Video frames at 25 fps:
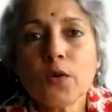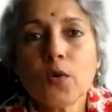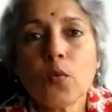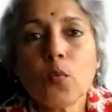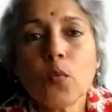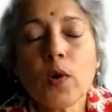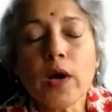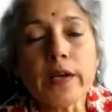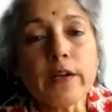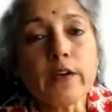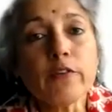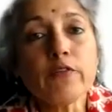
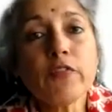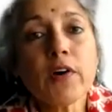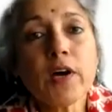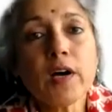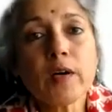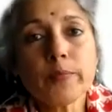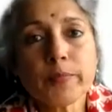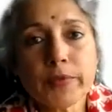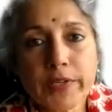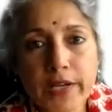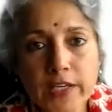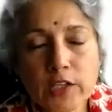one of
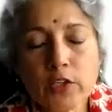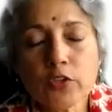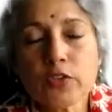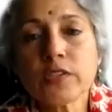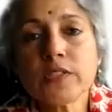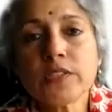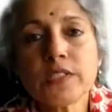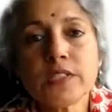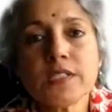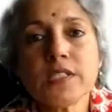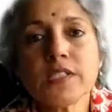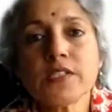our
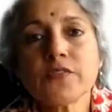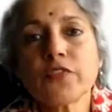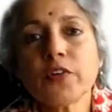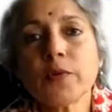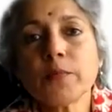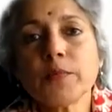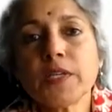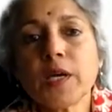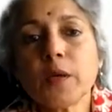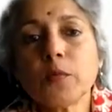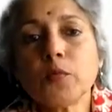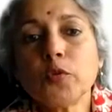priorities
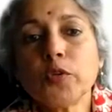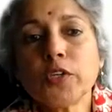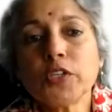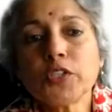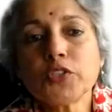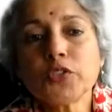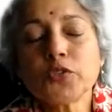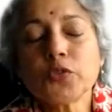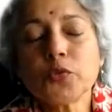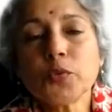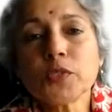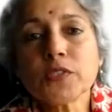from WHO